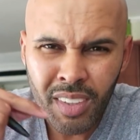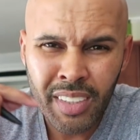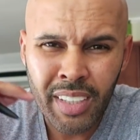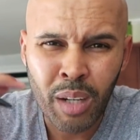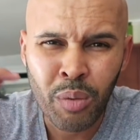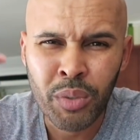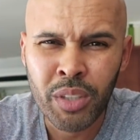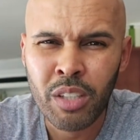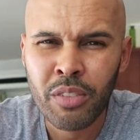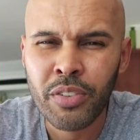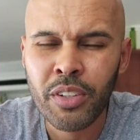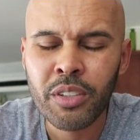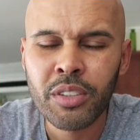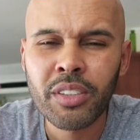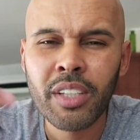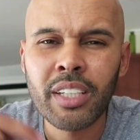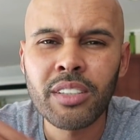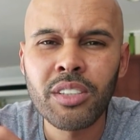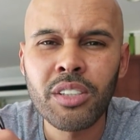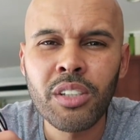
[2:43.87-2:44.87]
now when you
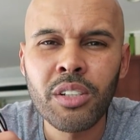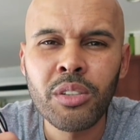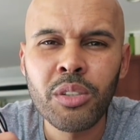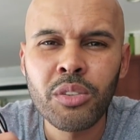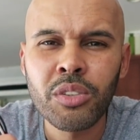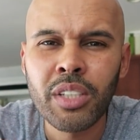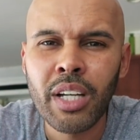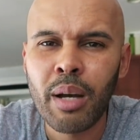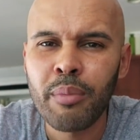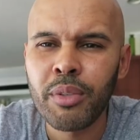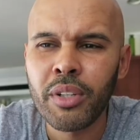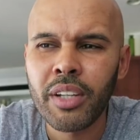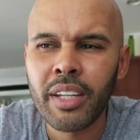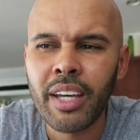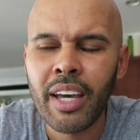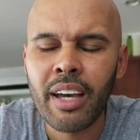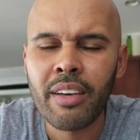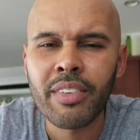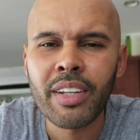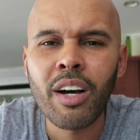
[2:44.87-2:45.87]
first get to your new job you're
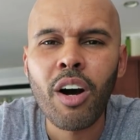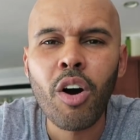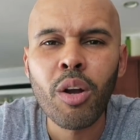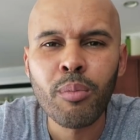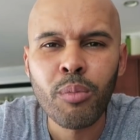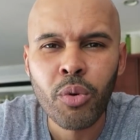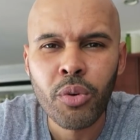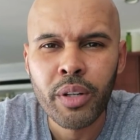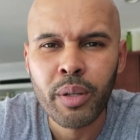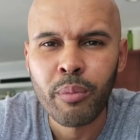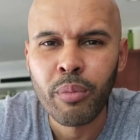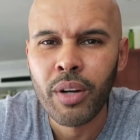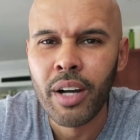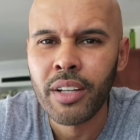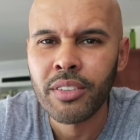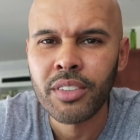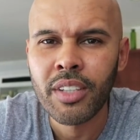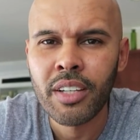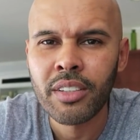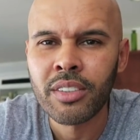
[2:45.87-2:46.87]
going to have an onboarding
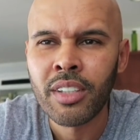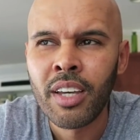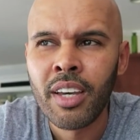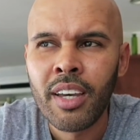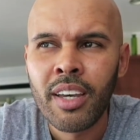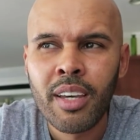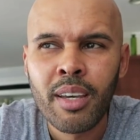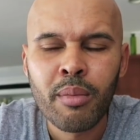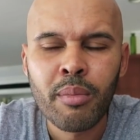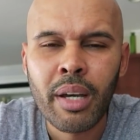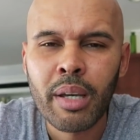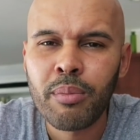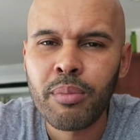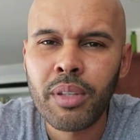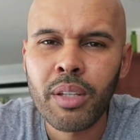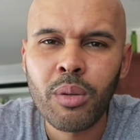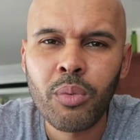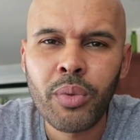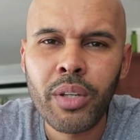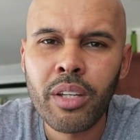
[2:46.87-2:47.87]
process might
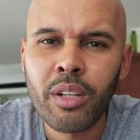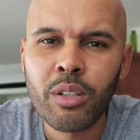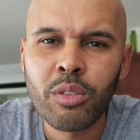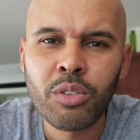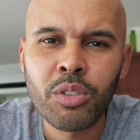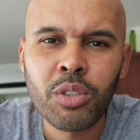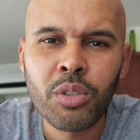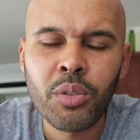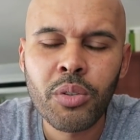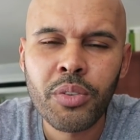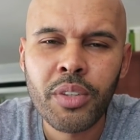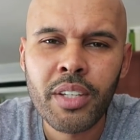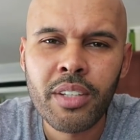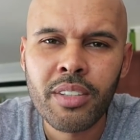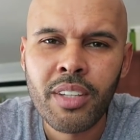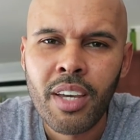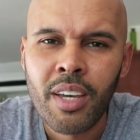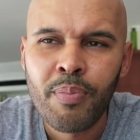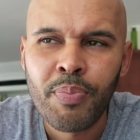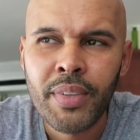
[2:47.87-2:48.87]
be a week or two or
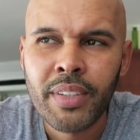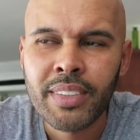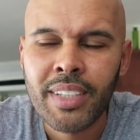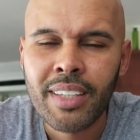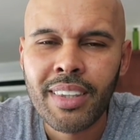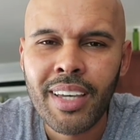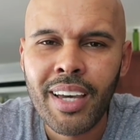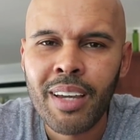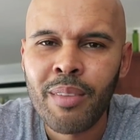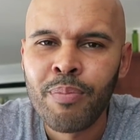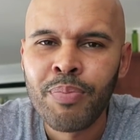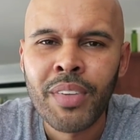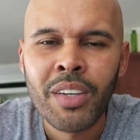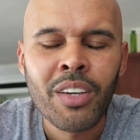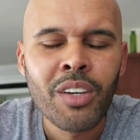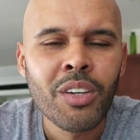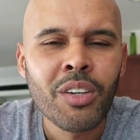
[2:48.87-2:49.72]
thing, things like that